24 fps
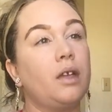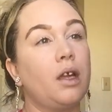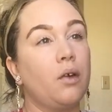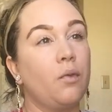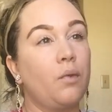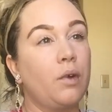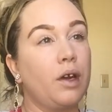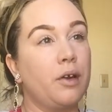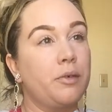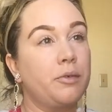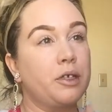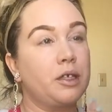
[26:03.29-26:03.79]

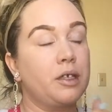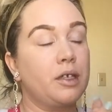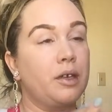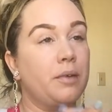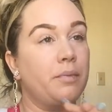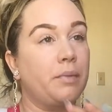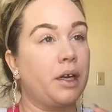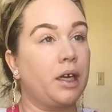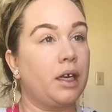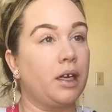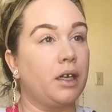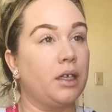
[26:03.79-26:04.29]
What else
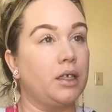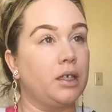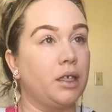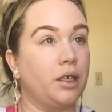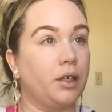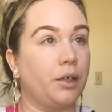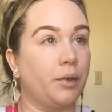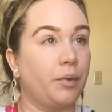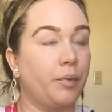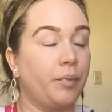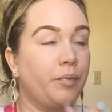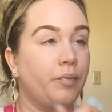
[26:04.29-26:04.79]
am I going to
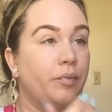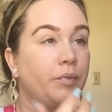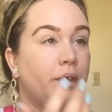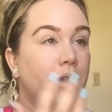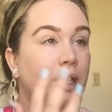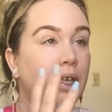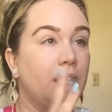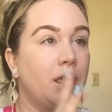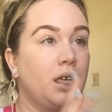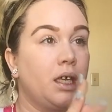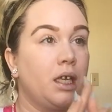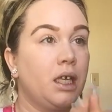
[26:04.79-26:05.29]
do?
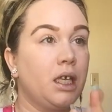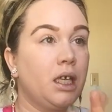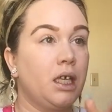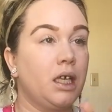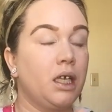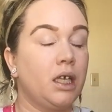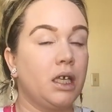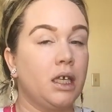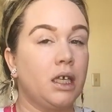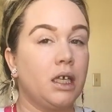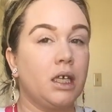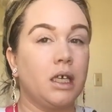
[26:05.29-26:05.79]

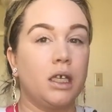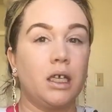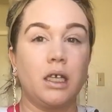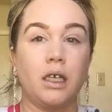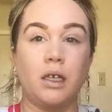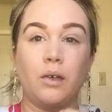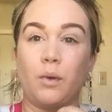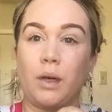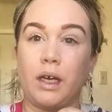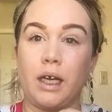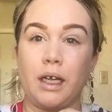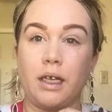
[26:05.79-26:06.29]

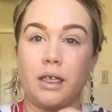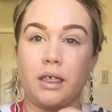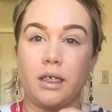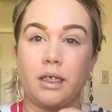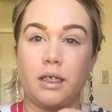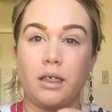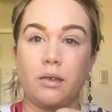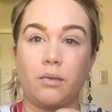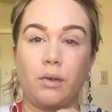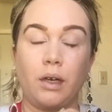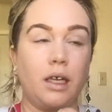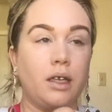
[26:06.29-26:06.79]
What
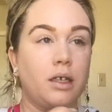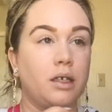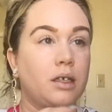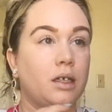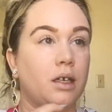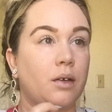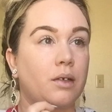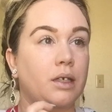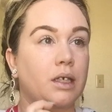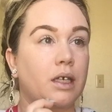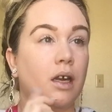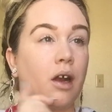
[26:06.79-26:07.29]
else
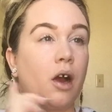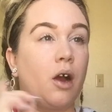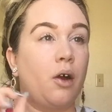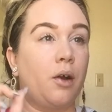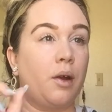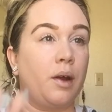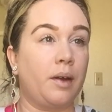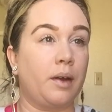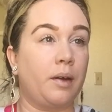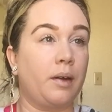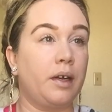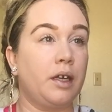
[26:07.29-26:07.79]
sounds good?
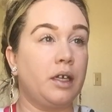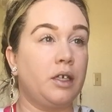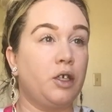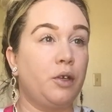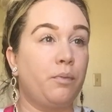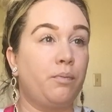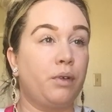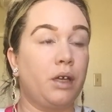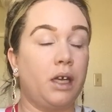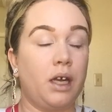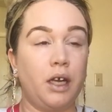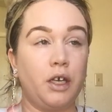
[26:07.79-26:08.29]
Oh, and I'm going to
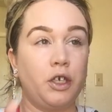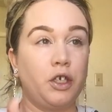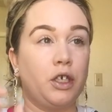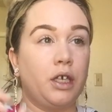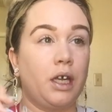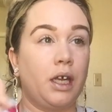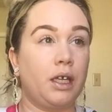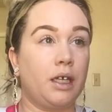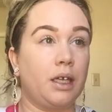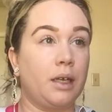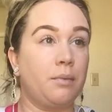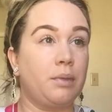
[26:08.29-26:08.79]
do blush
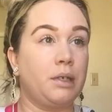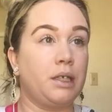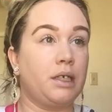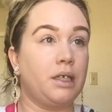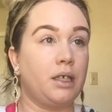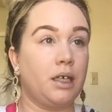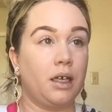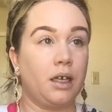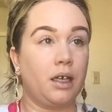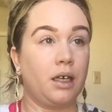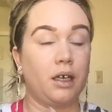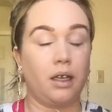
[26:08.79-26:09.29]
and
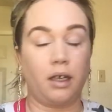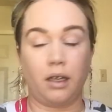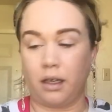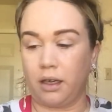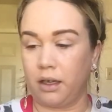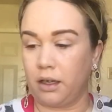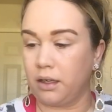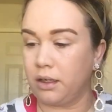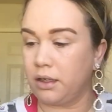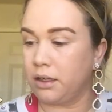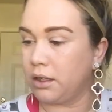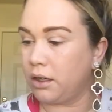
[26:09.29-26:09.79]
lipstick.
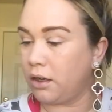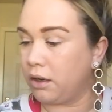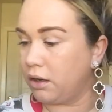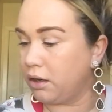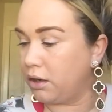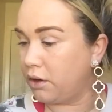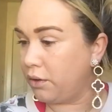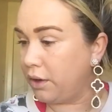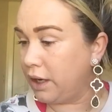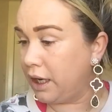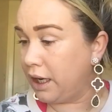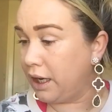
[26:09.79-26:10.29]
So I'll
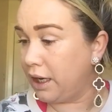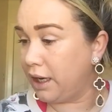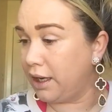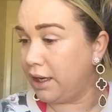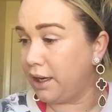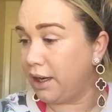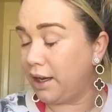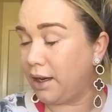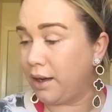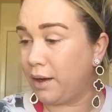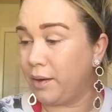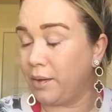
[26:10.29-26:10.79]
go
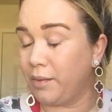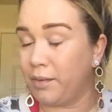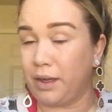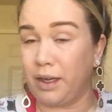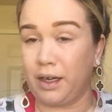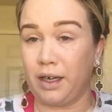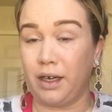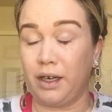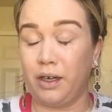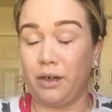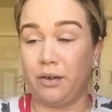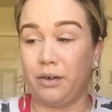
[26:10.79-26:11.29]
ahead and I'm
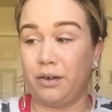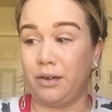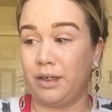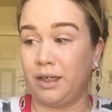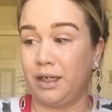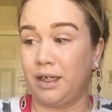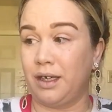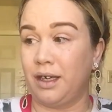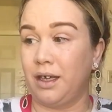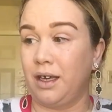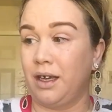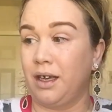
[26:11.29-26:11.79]
going to
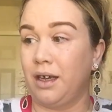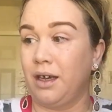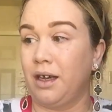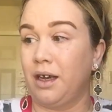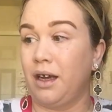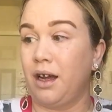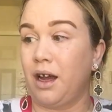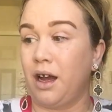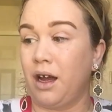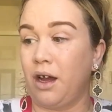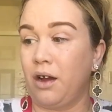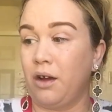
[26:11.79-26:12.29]
use...
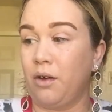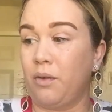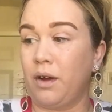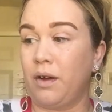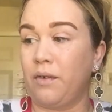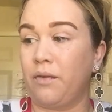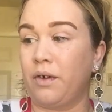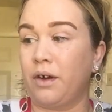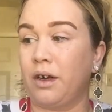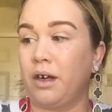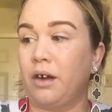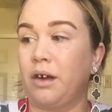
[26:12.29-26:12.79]
Oh,
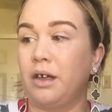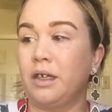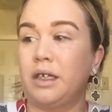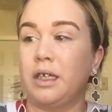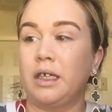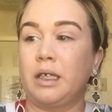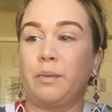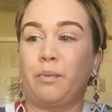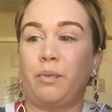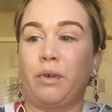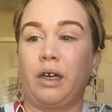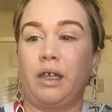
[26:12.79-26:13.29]
I forgot
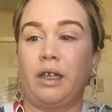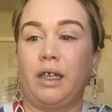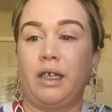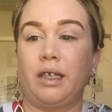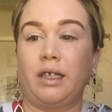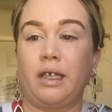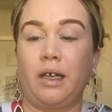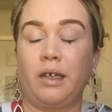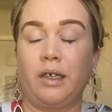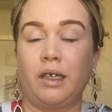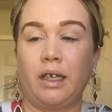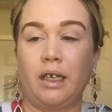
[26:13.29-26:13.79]
to spray
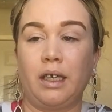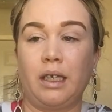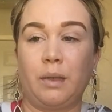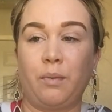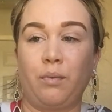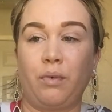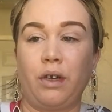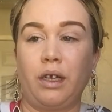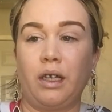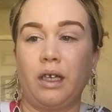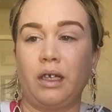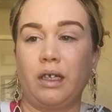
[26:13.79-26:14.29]
this. I was going to
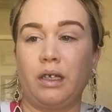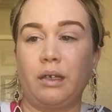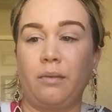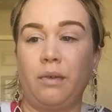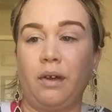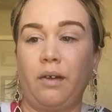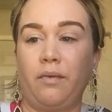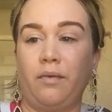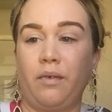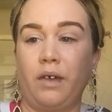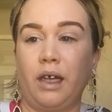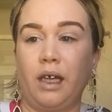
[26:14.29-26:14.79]
spray this on
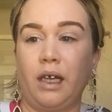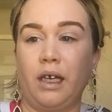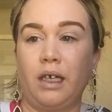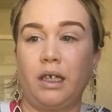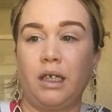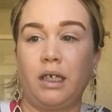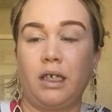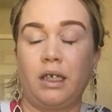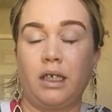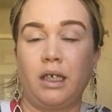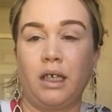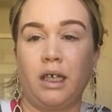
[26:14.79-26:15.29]
my
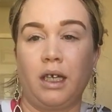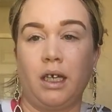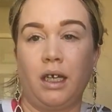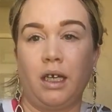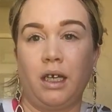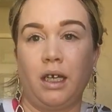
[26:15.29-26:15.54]
face.